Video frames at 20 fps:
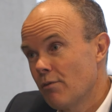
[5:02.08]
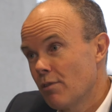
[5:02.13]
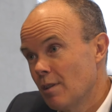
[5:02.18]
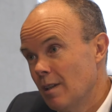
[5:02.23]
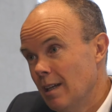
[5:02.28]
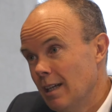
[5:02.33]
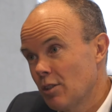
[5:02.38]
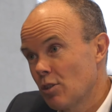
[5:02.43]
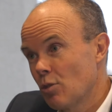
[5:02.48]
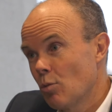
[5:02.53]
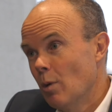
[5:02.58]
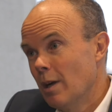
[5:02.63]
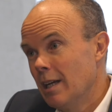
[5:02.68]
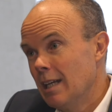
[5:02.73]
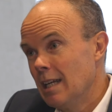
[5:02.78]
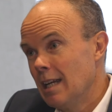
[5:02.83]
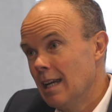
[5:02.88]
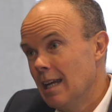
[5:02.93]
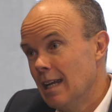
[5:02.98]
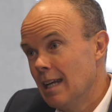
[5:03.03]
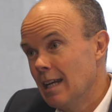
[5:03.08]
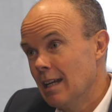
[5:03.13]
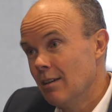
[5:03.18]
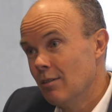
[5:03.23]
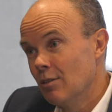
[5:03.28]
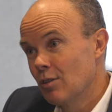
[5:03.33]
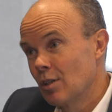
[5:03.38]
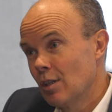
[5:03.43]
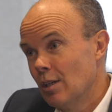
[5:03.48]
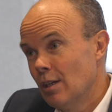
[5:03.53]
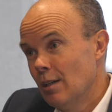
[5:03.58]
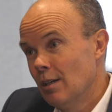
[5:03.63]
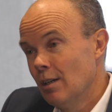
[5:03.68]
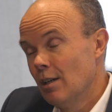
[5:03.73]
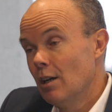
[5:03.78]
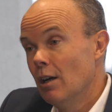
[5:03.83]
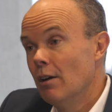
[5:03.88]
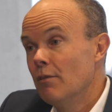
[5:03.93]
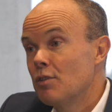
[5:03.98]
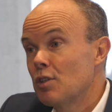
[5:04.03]
for the next 20 years
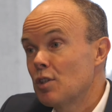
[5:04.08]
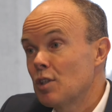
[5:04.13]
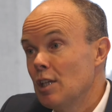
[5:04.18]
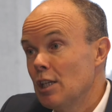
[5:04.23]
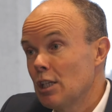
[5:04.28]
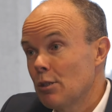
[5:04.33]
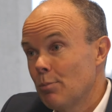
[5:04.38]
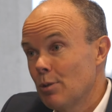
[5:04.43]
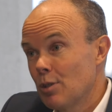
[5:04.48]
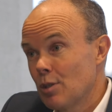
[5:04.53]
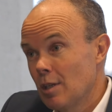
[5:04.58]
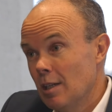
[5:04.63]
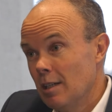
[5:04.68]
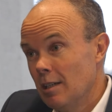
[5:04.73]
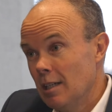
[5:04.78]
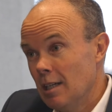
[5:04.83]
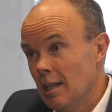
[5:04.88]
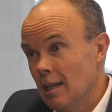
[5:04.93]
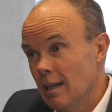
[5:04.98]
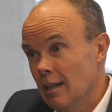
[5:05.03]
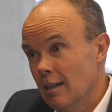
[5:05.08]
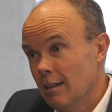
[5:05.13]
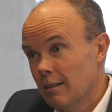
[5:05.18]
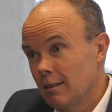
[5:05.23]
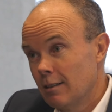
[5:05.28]
of 6% a year,